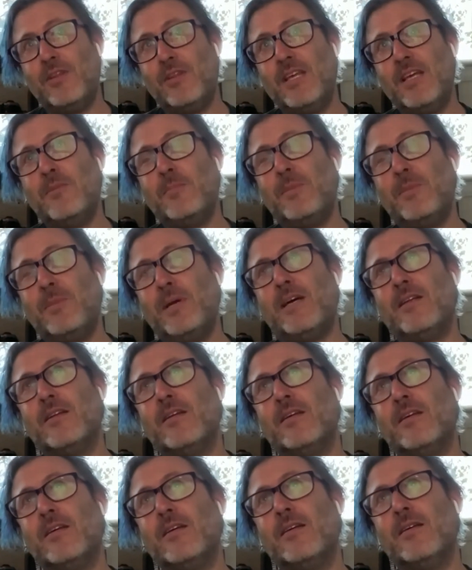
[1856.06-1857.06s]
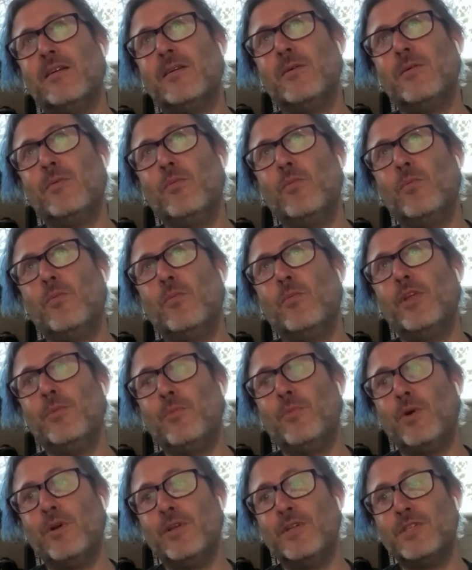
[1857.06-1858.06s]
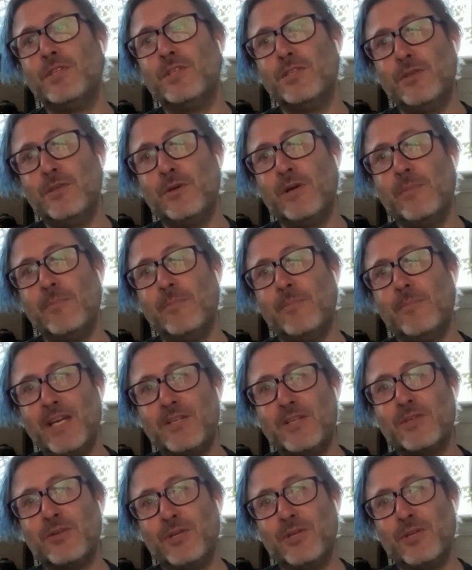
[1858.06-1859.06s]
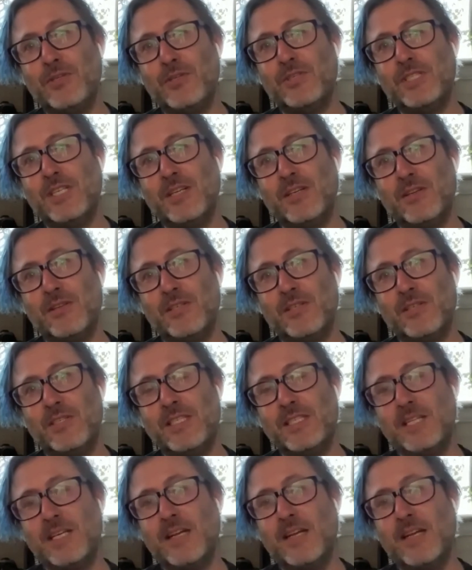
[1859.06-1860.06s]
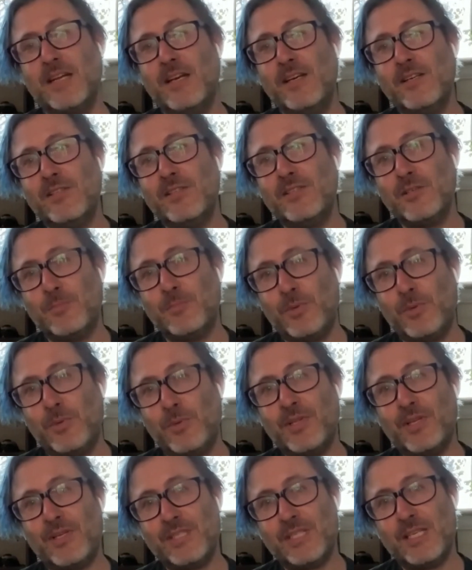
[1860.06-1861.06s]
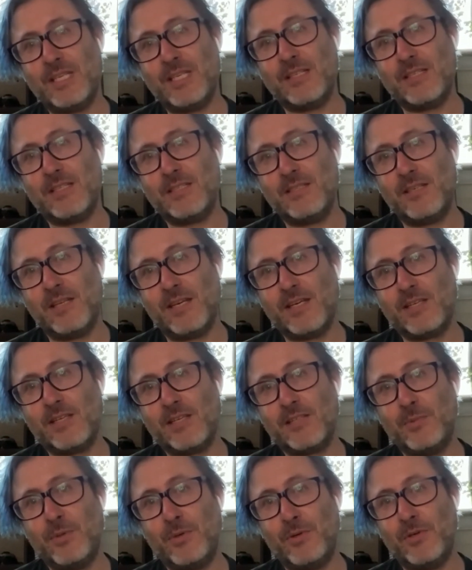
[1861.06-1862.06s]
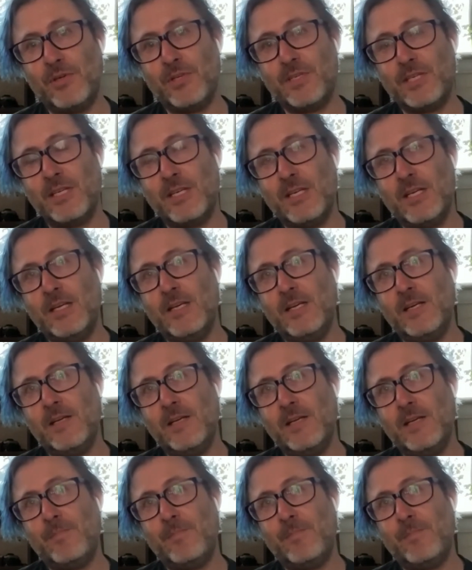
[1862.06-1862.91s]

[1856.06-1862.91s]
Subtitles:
if you think about what you want to do and make sure you choose technologies that support those things, like support